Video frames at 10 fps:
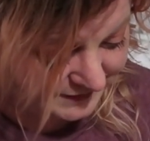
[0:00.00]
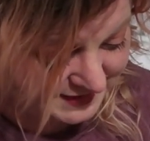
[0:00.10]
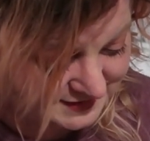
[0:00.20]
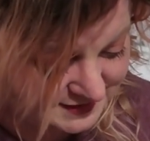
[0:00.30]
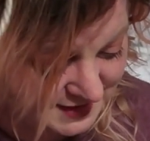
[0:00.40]

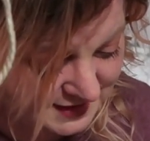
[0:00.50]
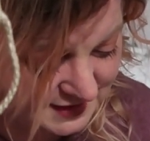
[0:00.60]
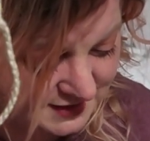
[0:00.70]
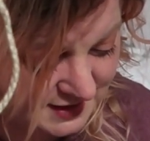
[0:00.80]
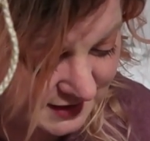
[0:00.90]
This
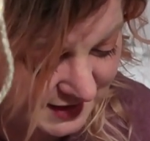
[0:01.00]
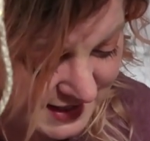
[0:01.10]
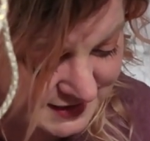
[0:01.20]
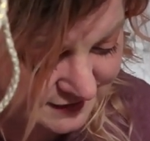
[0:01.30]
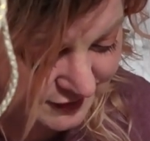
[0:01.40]
stunning
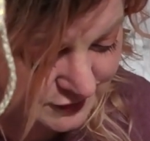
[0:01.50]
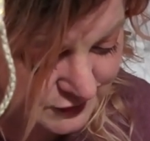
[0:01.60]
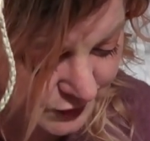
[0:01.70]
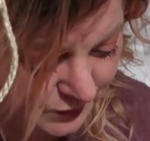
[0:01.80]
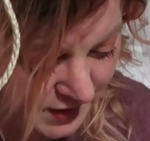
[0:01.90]
glass
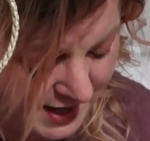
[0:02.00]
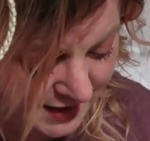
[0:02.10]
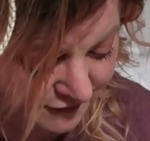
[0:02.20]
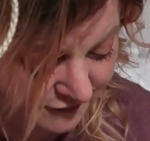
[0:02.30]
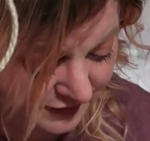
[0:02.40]
diffuser will
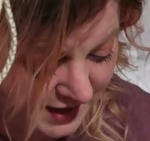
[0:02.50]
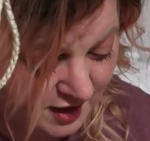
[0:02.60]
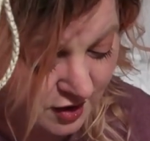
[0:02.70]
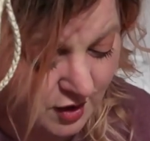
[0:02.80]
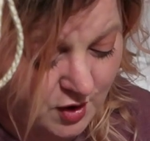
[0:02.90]
add
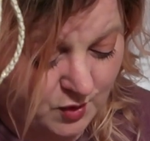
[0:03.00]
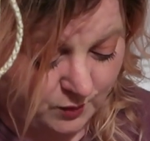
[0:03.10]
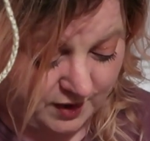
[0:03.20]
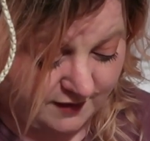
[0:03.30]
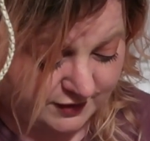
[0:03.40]
flair
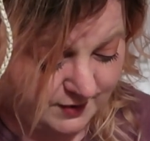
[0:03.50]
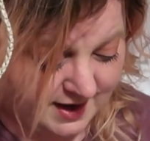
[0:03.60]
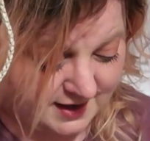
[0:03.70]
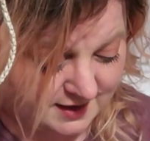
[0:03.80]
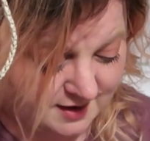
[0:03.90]
wherever you
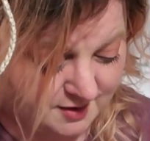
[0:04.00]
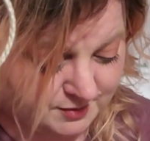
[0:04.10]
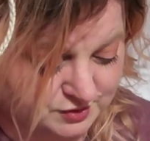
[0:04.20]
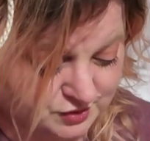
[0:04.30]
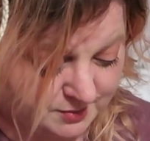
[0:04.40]
hang it up.
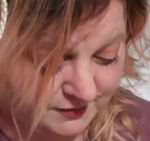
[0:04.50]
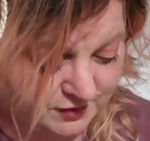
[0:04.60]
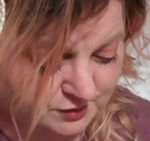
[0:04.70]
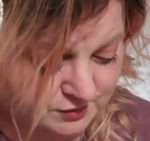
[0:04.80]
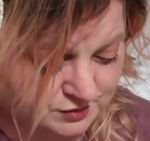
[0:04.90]
Drop a
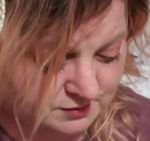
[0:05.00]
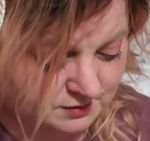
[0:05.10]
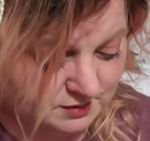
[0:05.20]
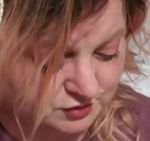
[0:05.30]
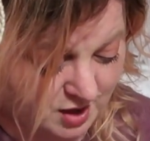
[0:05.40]
few
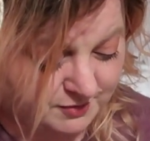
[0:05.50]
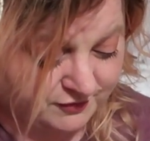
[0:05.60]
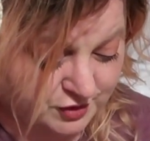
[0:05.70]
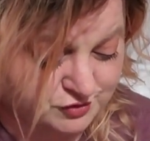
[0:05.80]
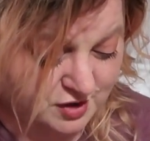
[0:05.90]
drop a
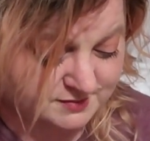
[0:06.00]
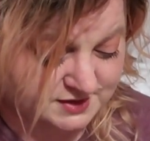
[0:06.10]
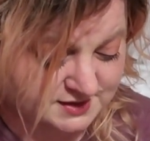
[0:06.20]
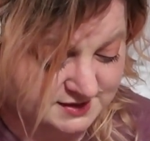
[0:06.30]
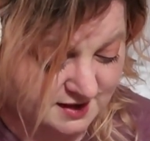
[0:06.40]
few drops
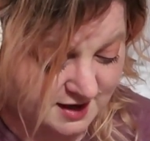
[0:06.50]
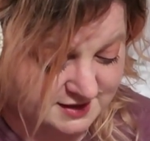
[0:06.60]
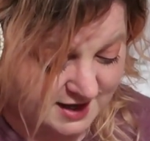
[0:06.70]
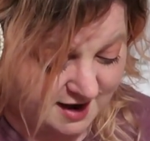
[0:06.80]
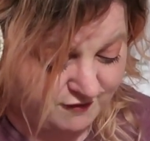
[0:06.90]
inside
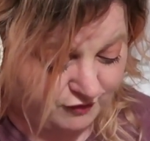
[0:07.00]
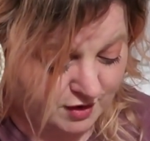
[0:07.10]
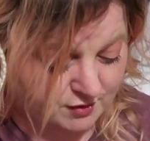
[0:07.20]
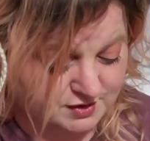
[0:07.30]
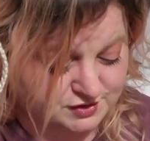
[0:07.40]
to add
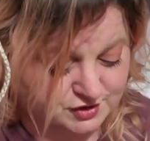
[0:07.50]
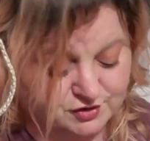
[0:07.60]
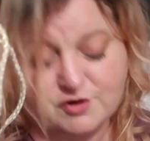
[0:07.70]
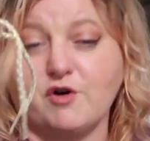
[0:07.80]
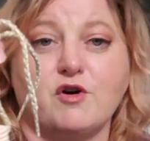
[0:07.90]
fragrance to
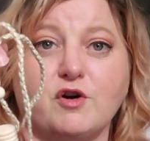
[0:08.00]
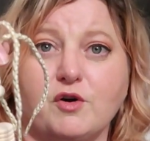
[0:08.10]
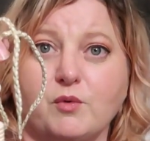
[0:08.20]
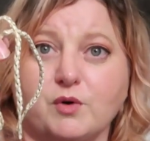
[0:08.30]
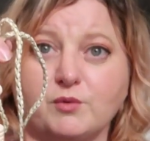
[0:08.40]
your car
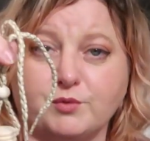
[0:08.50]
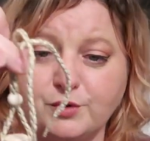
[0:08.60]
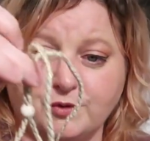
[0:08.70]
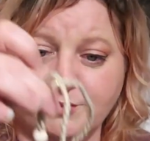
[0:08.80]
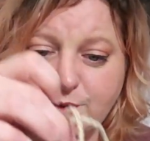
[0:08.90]
or
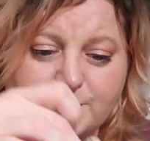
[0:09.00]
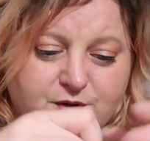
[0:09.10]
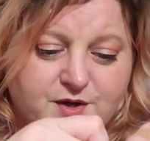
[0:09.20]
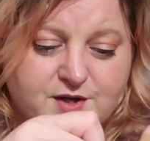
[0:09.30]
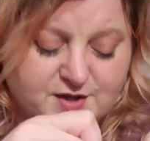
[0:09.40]
room.
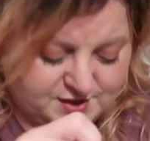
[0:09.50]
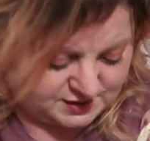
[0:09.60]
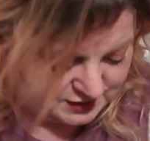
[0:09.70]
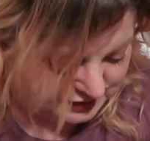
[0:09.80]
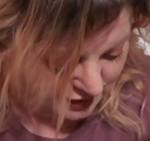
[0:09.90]

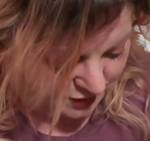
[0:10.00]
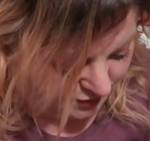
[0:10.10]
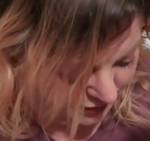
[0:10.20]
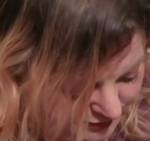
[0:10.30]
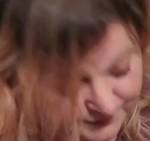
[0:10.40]

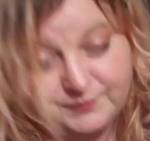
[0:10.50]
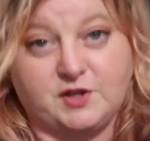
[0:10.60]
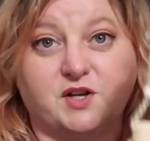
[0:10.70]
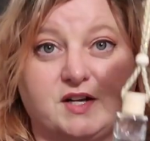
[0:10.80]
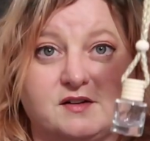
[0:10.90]
So
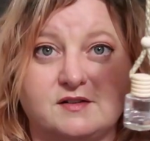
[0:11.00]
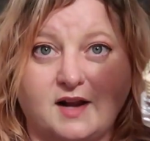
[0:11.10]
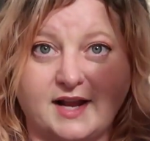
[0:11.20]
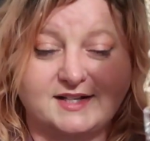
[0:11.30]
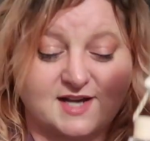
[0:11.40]
you can
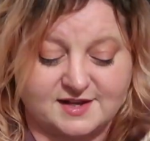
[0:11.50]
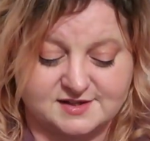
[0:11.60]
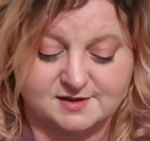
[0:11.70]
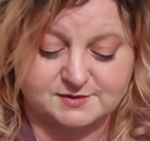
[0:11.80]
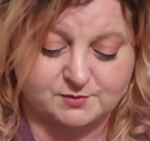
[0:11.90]
like, tie
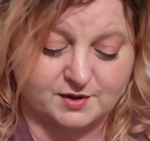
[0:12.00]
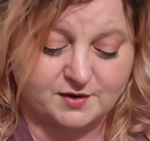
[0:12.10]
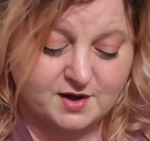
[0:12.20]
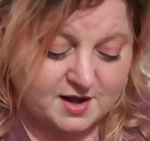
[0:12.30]
this up somewhere.